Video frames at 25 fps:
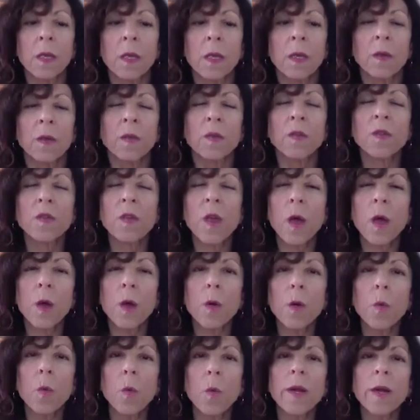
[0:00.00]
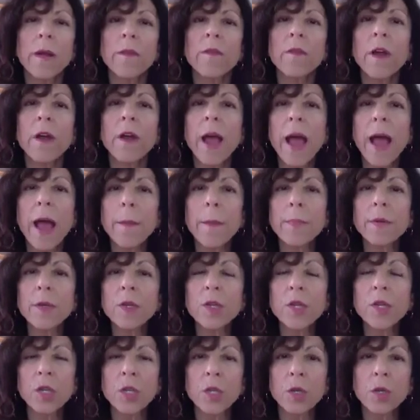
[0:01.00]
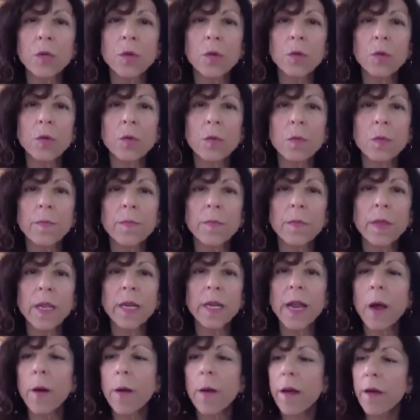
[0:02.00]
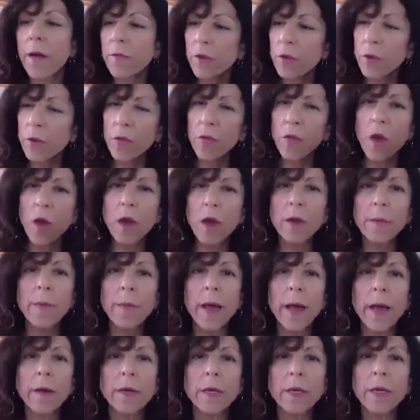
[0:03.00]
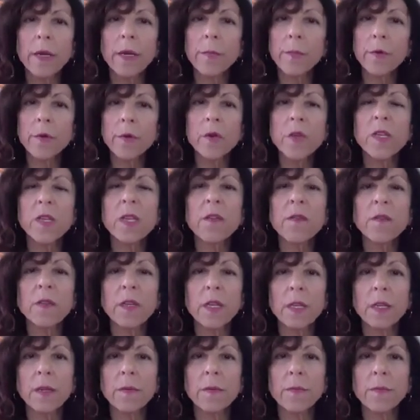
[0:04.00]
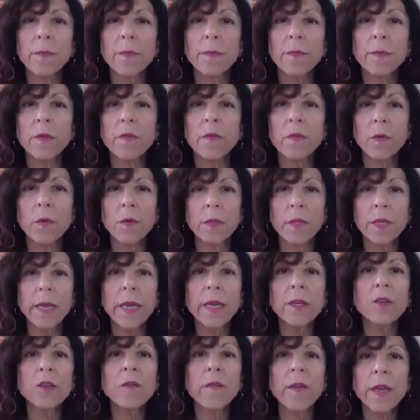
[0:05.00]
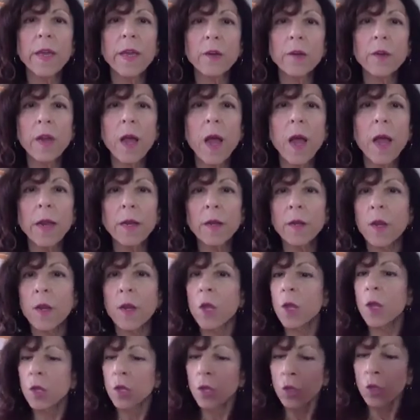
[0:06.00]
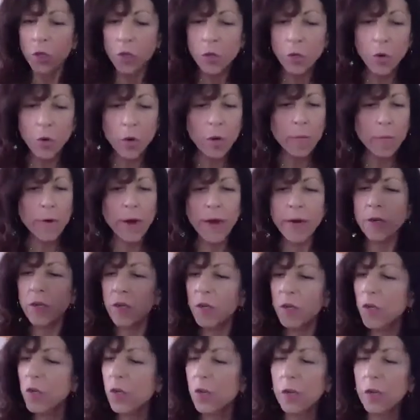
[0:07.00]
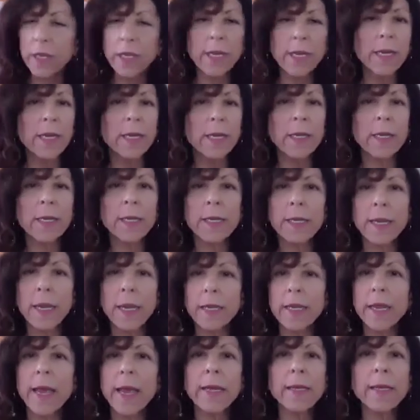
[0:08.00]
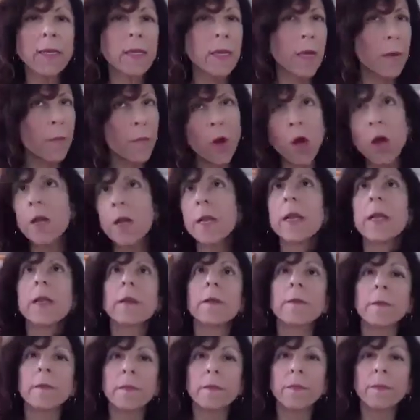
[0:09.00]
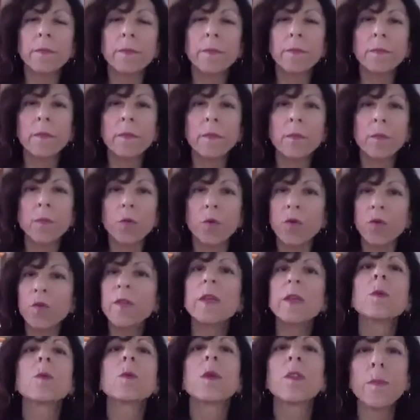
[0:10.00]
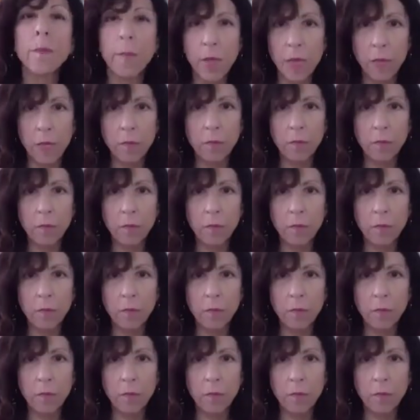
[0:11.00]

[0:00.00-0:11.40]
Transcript: So whatever happened to you and however you thought about it and perceived it before the age of 8 or 9, your brain just took it in and said, yes, come on in, move in with me.